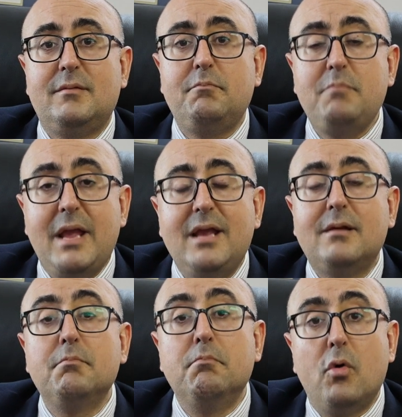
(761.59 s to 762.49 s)

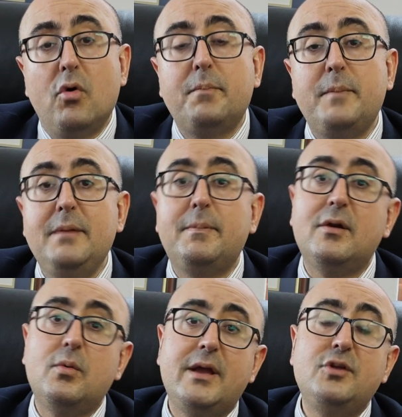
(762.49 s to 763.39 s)
Make more people
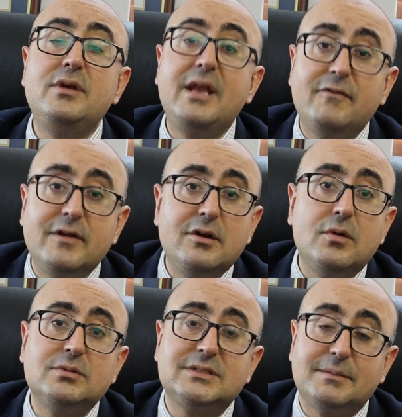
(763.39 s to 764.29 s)
aware. You never
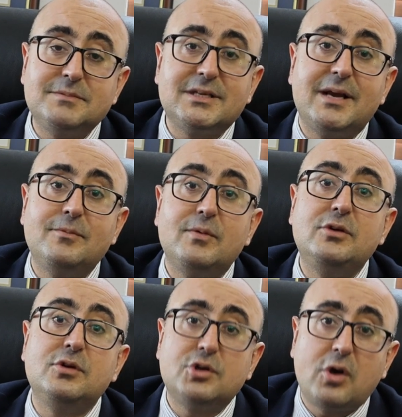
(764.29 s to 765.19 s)
know, sometimes
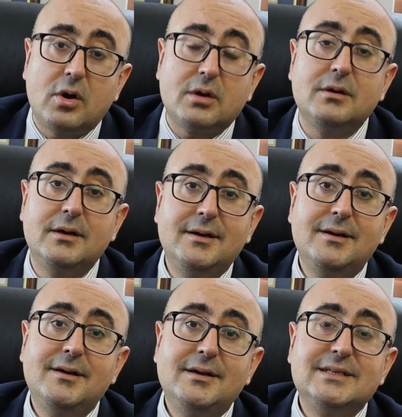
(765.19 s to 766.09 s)
when you talk,
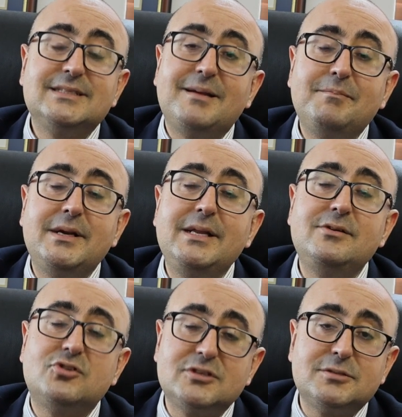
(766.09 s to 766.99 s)
somebody
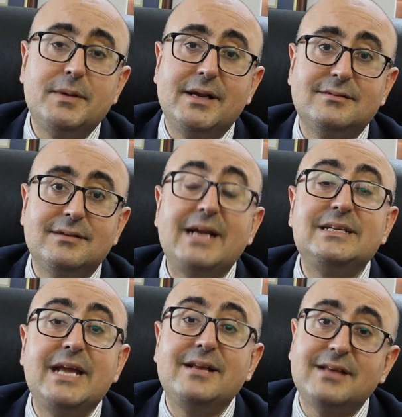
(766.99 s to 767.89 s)
introspects
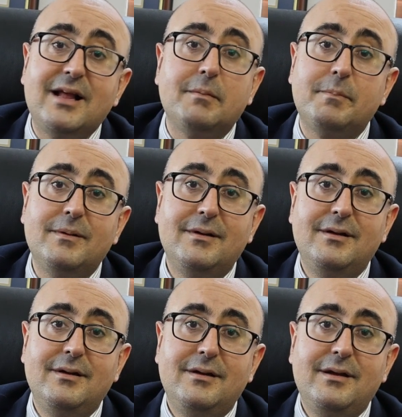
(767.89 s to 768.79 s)
and takes help,
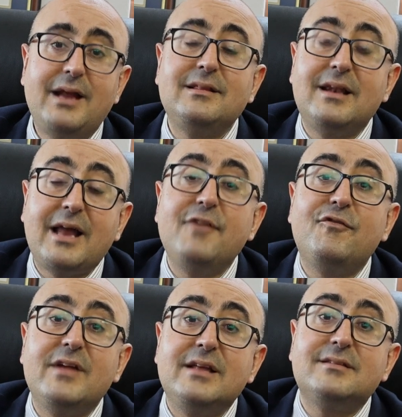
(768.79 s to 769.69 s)
and the
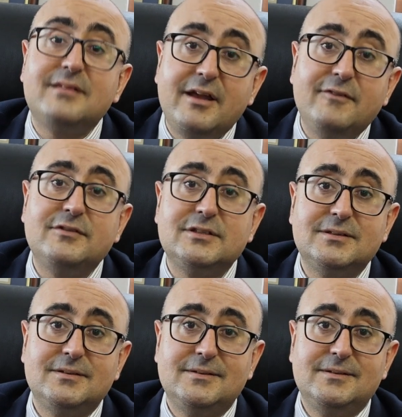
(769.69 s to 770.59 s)
life is saved.
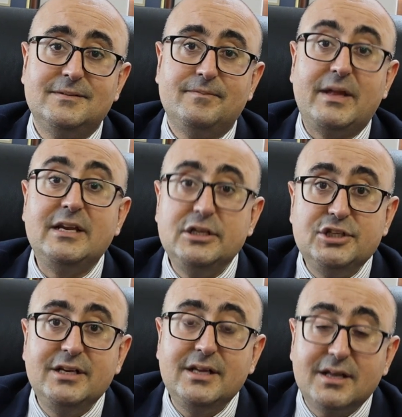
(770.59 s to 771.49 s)
An
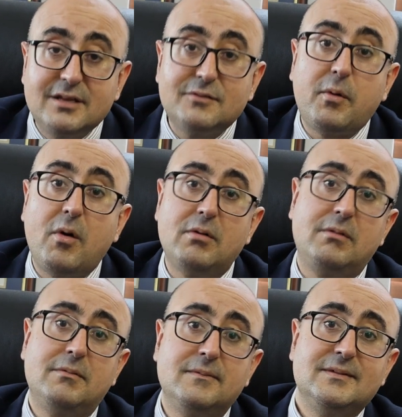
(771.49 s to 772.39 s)
engineer is born.